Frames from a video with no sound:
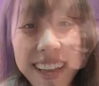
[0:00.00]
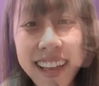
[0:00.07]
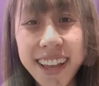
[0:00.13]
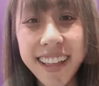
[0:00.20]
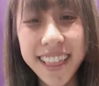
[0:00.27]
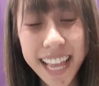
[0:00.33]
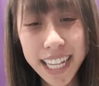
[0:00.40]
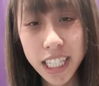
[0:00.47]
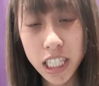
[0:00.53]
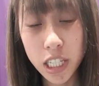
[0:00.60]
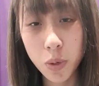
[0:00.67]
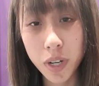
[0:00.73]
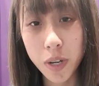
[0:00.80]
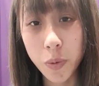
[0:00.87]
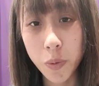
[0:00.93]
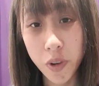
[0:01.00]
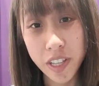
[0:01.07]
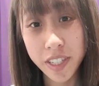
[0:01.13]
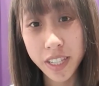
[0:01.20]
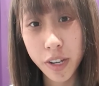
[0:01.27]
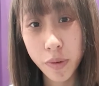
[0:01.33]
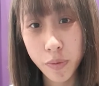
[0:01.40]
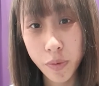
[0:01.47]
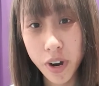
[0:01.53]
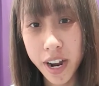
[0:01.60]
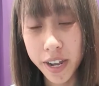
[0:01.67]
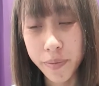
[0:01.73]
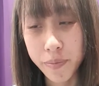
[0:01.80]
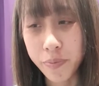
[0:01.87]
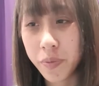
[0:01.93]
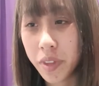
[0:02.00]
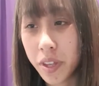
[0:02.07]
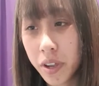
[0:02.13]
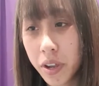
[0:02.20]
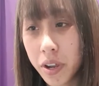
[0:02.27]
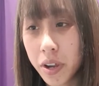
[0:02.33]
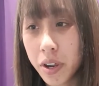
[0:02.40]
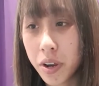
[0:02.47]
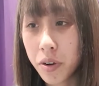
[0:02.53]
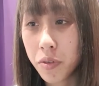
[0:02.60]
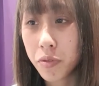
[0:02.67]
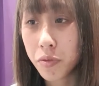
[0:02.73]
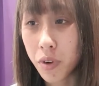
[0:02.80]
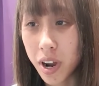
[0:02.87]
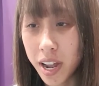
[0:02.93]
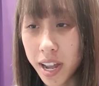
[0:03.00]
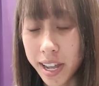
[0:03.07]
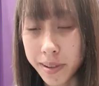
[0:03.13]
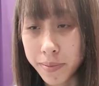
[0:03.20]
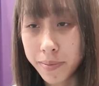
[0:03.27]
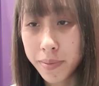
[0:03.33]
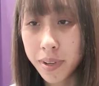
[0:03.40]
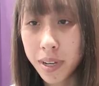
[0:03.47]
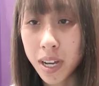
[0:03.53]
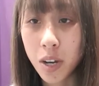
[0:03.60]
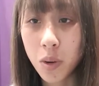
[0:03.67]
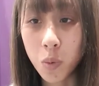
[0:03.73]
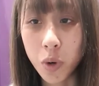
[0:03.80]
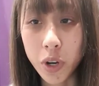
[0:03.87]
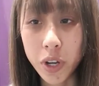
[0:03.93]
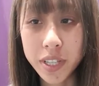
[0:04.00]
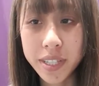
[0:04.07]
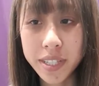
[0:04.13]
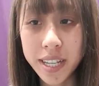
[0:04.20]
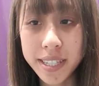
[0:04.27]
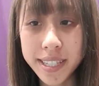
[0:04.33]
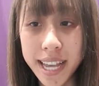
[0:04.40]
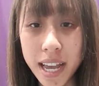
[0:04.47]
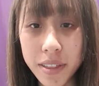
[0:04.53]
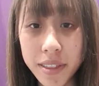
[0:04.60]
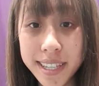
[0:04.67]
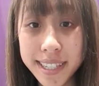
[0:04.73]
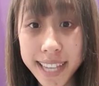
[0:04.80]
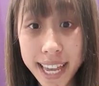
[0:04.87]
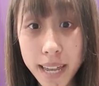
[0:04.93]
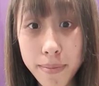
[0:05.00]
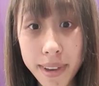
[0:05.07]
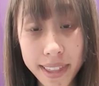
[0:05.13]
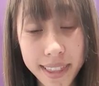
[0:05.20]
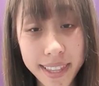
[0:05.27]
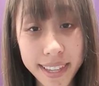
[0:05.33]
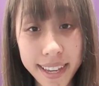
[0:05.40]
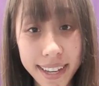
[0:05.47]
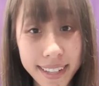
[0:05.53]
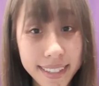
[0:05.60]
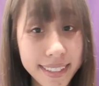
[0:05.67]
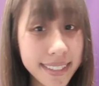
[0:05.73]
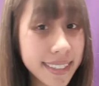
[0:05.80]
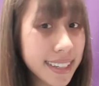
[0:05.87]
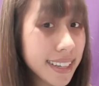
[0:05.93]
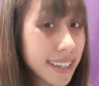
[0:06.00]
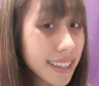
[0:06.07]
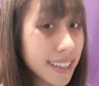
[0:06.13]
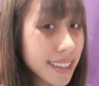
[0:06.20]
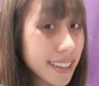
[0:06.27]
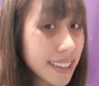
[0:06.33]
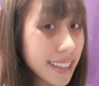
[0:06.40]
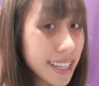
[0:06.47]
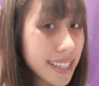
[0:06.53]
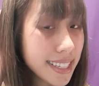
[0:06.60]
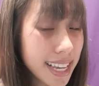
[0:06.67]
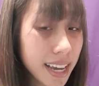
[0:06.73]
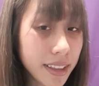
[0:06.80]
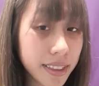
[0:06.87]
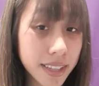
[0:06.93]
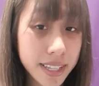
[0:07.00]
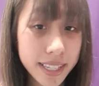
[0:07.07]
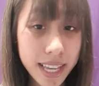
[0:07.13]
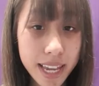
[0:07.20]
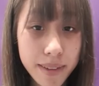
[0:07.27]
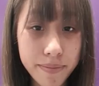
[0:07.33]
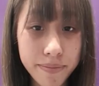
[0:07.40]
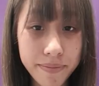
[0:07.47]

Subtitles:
Let's look at words that rhyme. Rhyme are words that sound the same at the end. They sound the same.